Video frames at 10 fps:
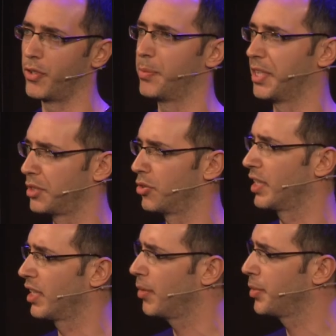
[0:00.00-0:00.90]
the prehistoric
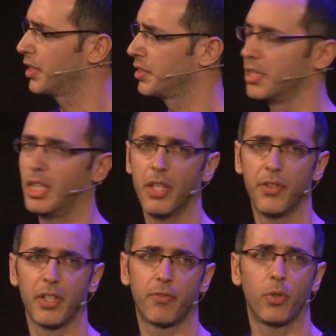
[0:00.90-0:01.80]
inhabitants,
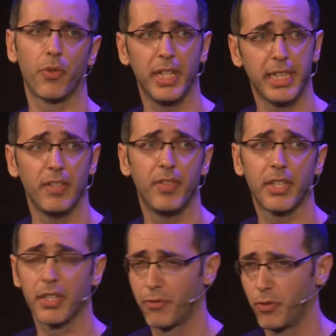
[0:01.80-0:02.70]
therefore they gave
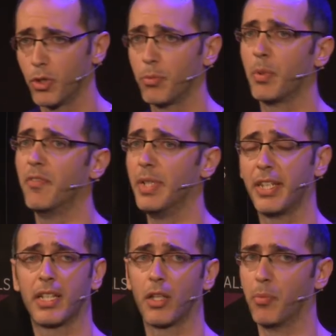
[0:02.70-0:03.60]
it the form of a
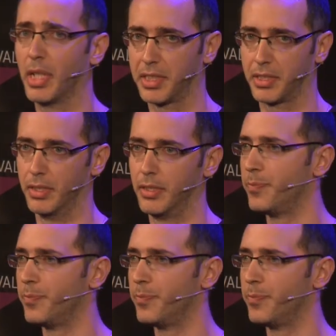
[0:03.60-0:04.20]
mythical monster.